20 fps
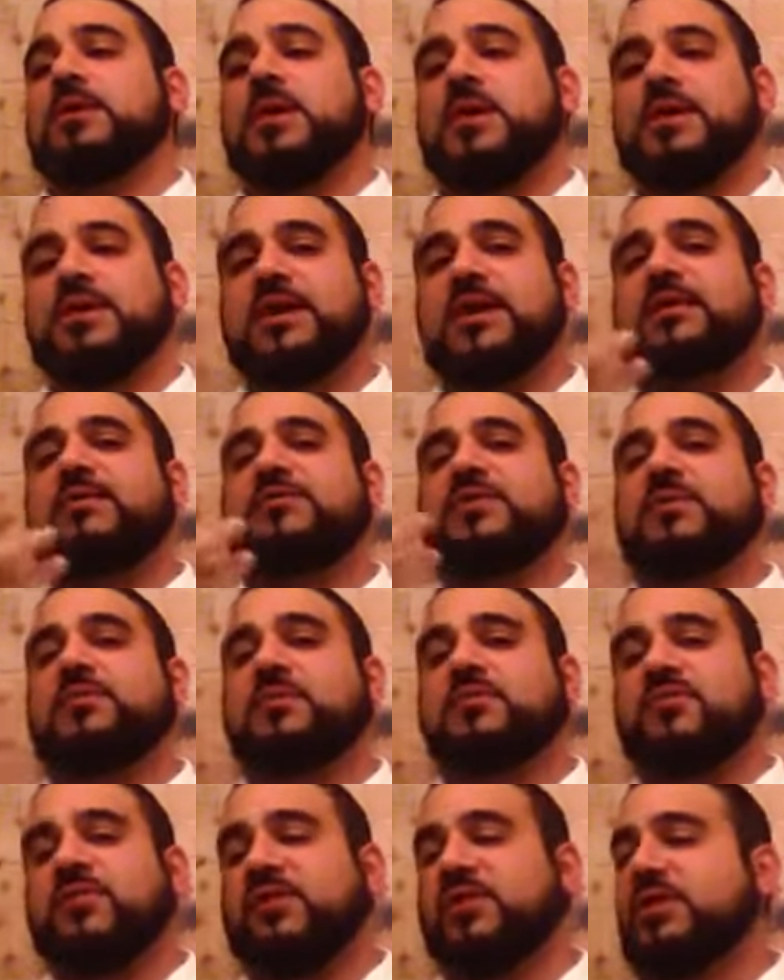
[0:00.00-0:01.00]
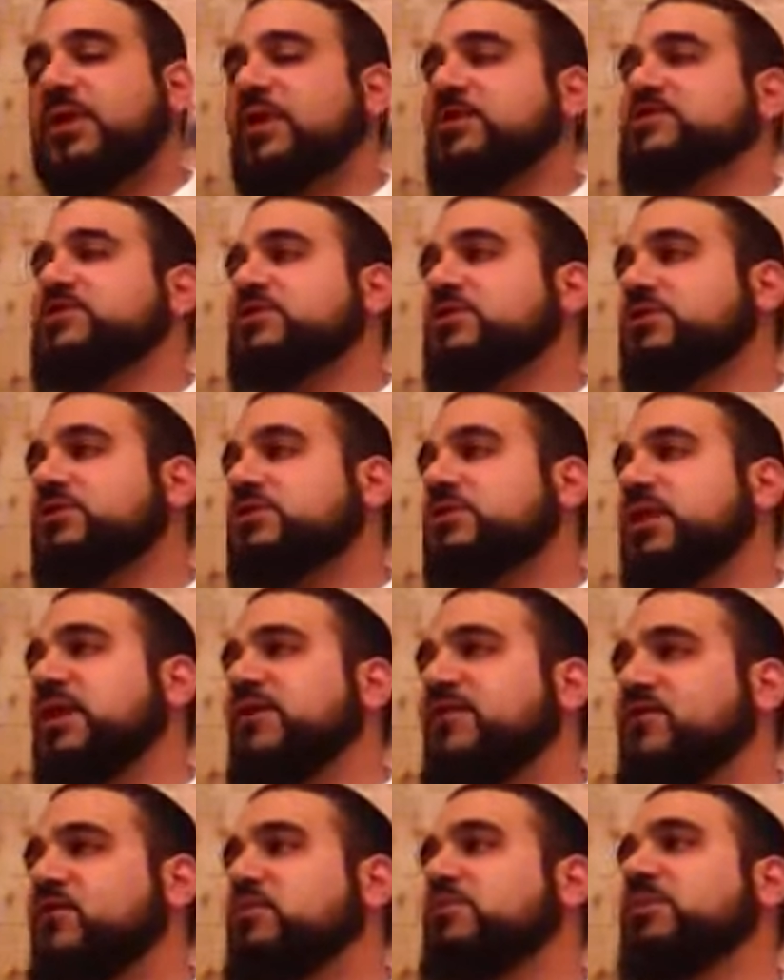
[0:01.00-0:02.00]
A lot of them are very logical,
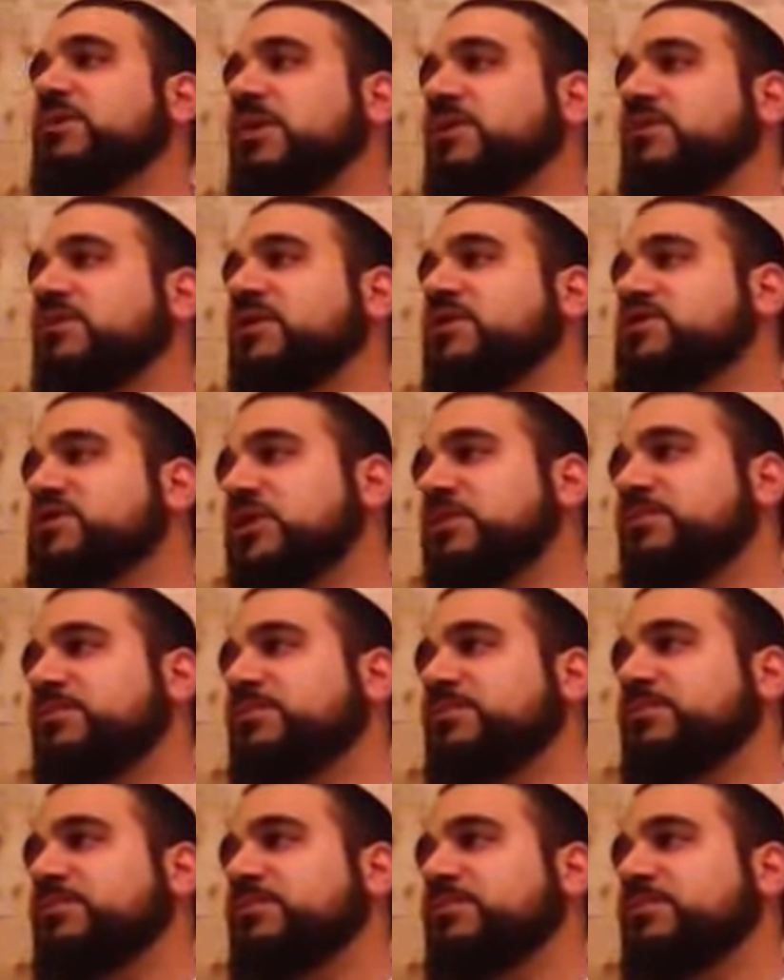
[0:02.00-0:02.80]
if you believe in Hashem.